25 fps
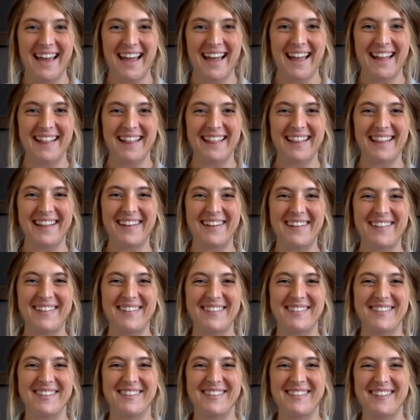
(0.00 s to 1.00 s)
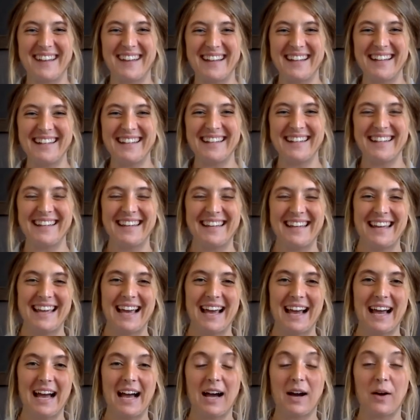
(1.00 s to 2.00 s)
Hello, everyone.
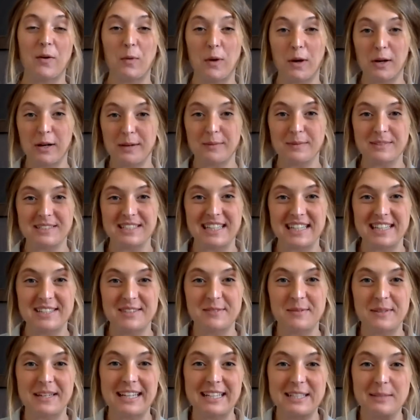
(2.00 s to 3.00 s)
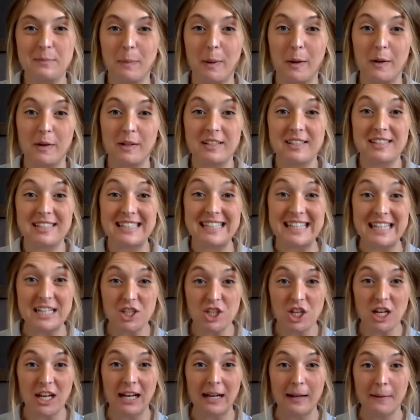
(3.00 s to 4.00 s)
Welcome to this week's bonus
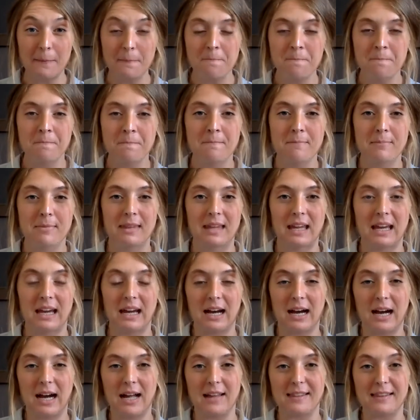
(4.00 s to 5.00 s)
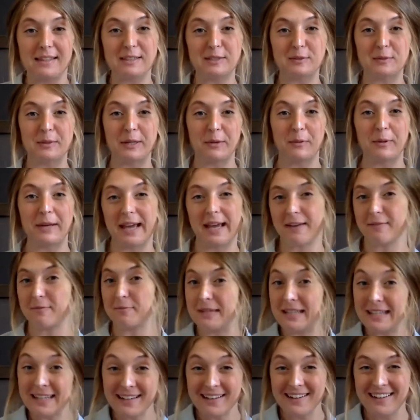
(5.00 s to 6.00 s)
teaching. This week we have
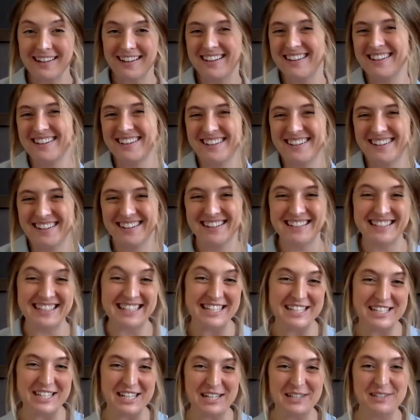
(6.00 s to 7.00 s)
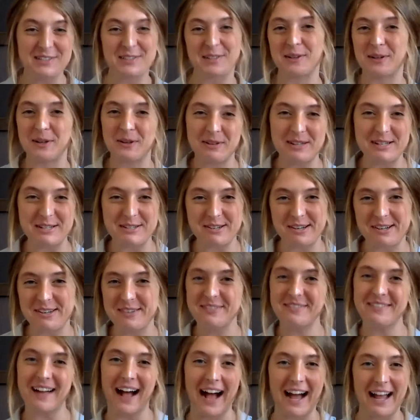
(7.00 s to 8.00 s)
me teaching, so no
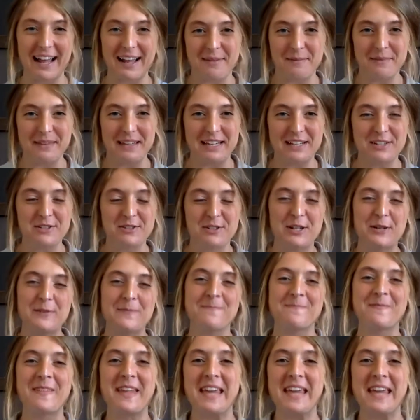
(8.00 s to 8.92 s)
intro. I am the intro.